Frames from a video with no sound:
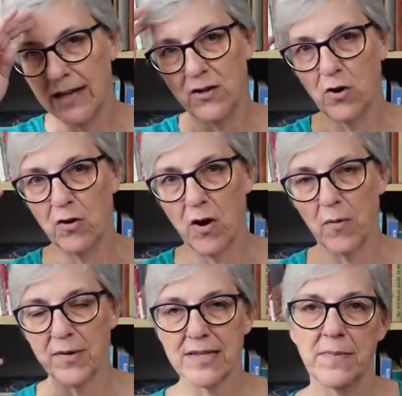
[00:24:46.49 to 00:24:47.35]
you
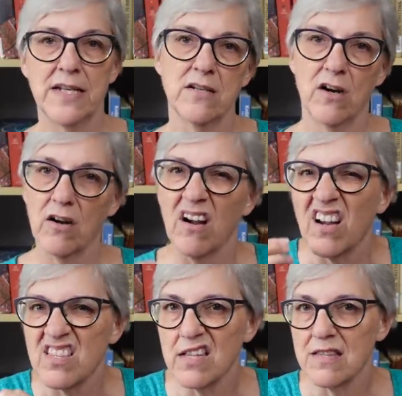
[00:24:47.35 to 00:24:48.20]
go with something darker
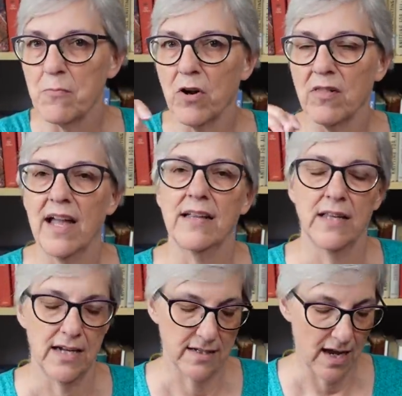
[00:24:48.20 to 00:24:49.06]
because it's more
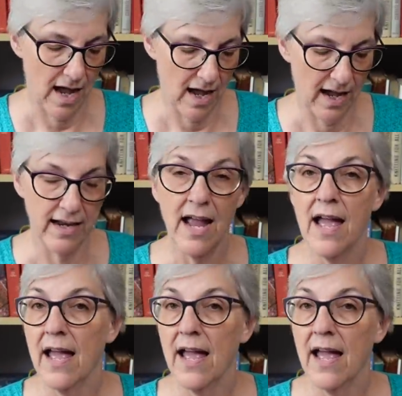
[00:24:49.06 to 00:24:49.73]
likely to hide.